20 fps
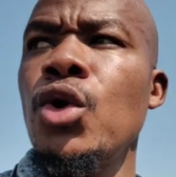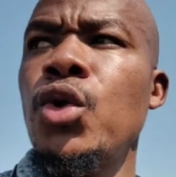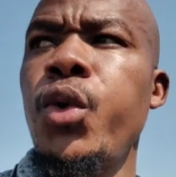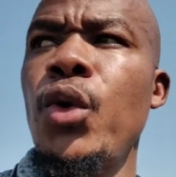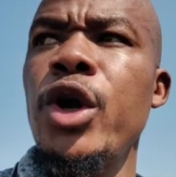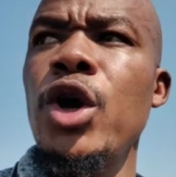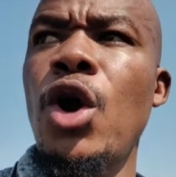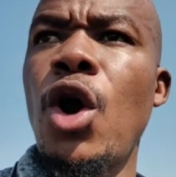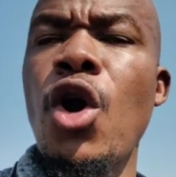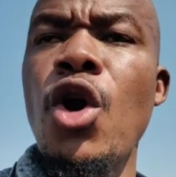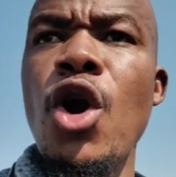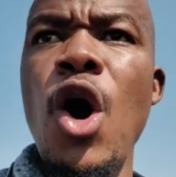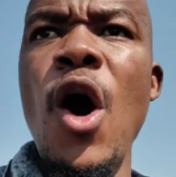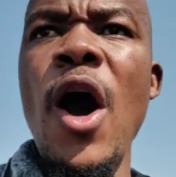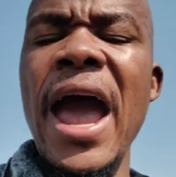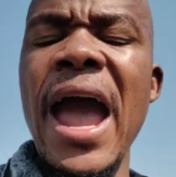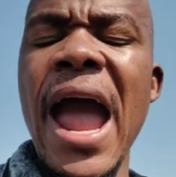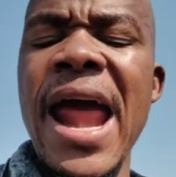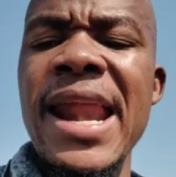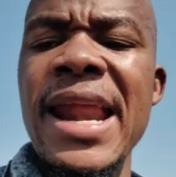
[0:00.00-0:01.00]
to
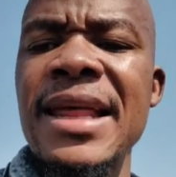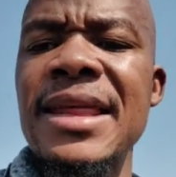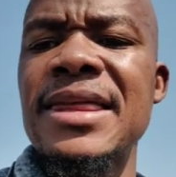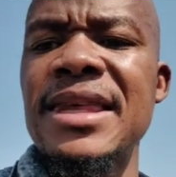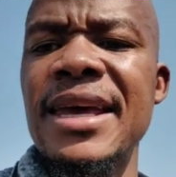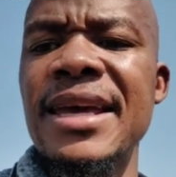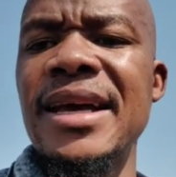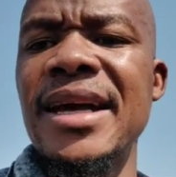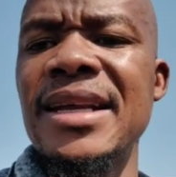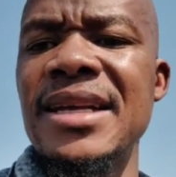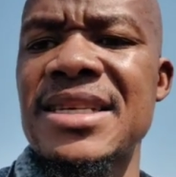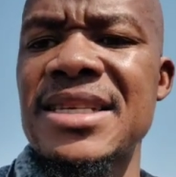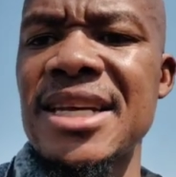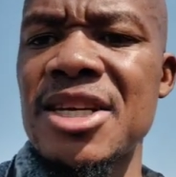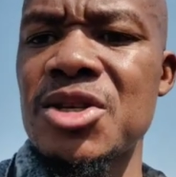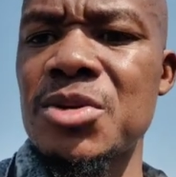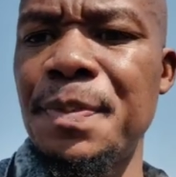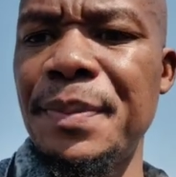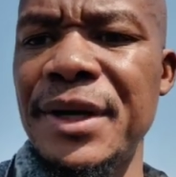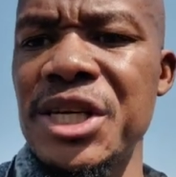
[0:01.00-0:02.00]
ignore anything that is
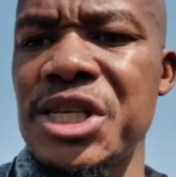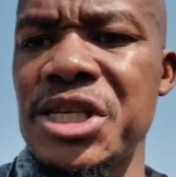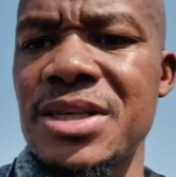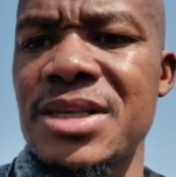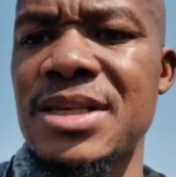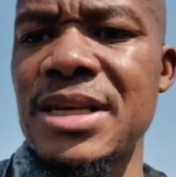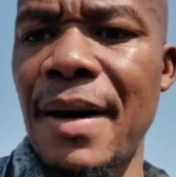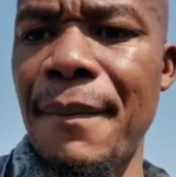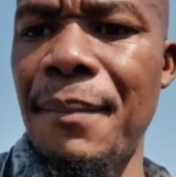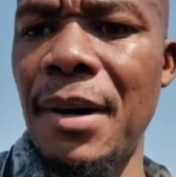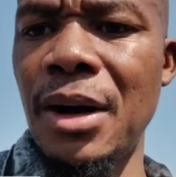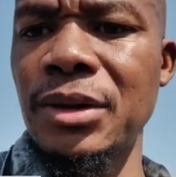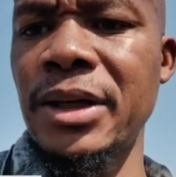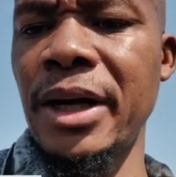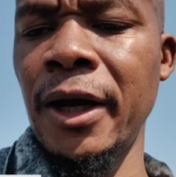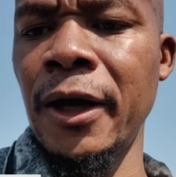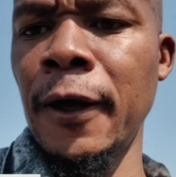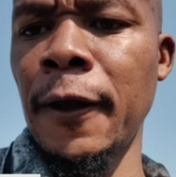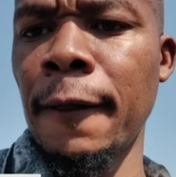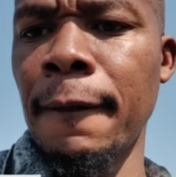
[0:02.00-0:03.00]
suspicious about
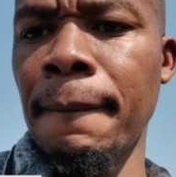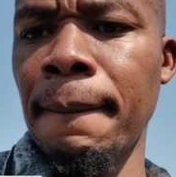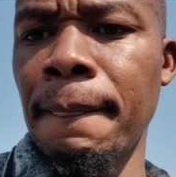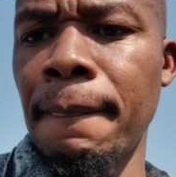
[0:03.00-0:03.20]
her.